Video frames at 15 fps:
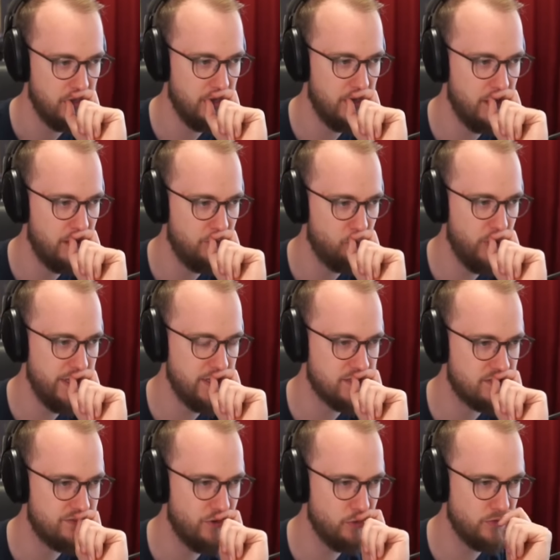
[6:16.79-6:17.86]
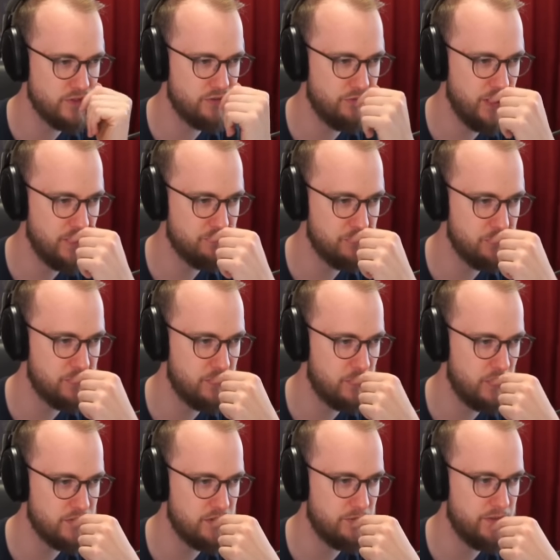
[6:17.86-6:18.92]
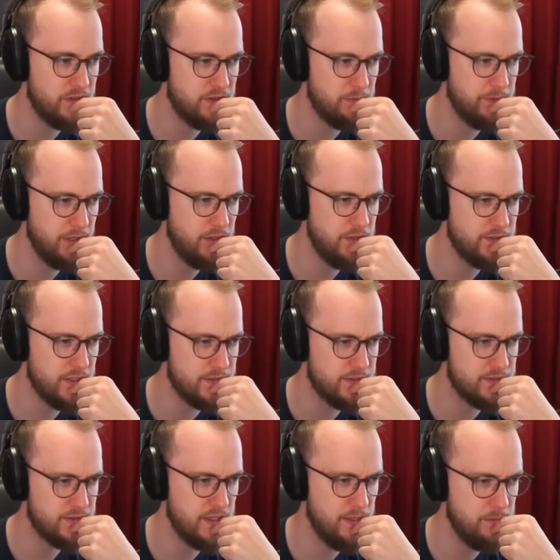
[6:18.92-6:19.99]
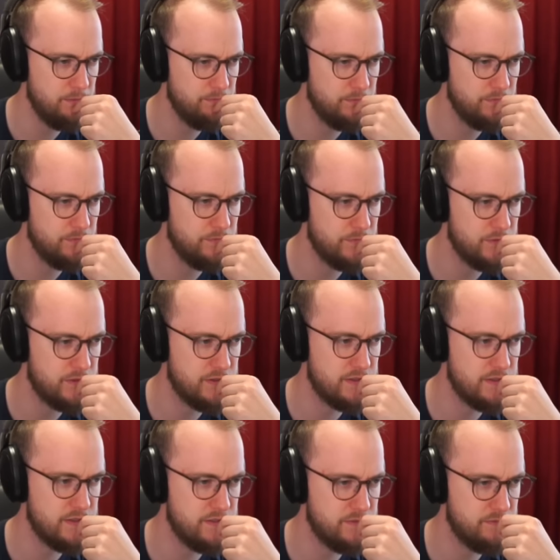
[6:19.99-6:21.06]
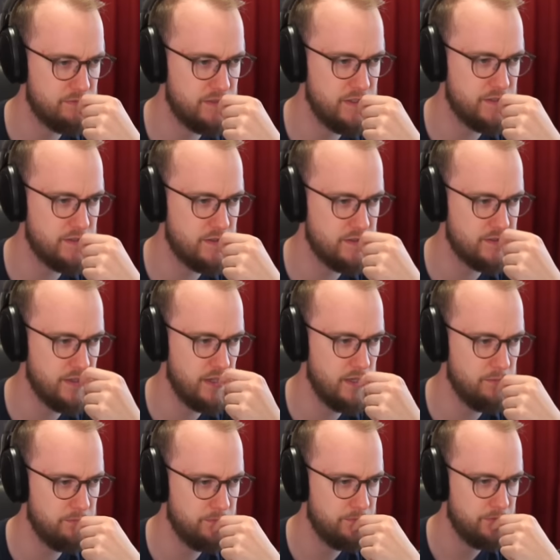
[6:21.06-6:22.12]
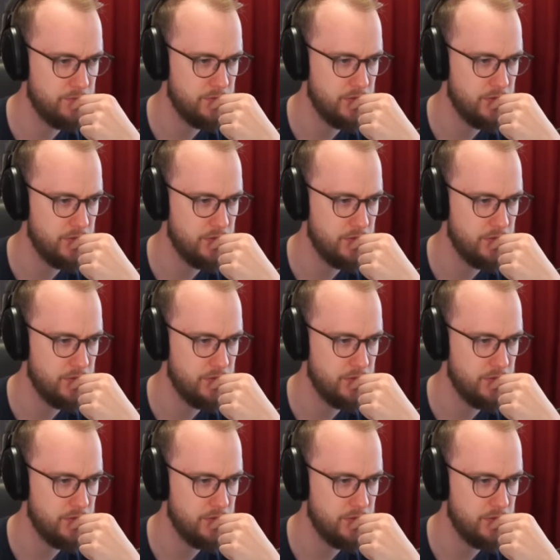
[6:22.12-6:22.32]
Waste. Focus Rage, reduce the cost of its abilities. That's the same. This is the same.